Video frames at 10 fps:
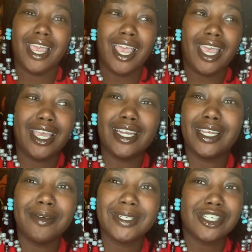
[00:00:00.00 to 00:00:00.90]

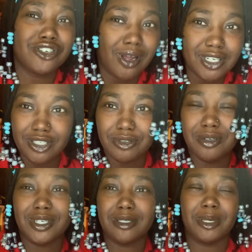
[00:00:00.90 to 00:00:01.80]
He wasn't trolling you. He
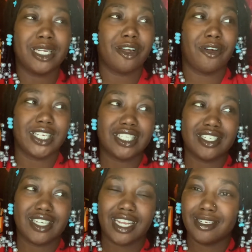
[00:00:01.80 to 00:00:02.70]
wasn't being
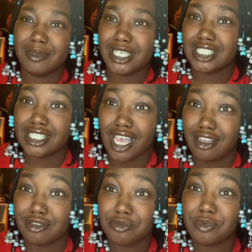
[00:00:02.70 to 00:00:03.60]
aggressive. Like, the man just came
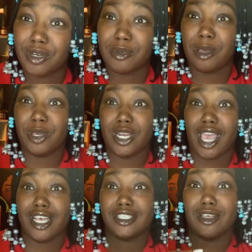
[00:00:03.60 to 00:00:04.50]
through point blank period
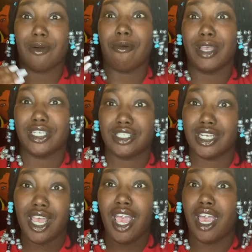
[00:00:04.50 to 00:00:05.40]
and asked a question,
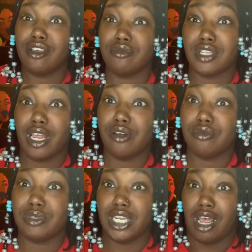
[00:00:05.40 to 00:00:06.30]
and you was like,
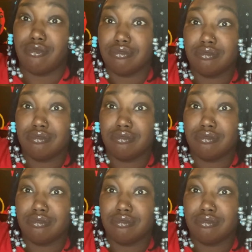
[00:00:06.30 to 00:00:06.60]
nope, get out.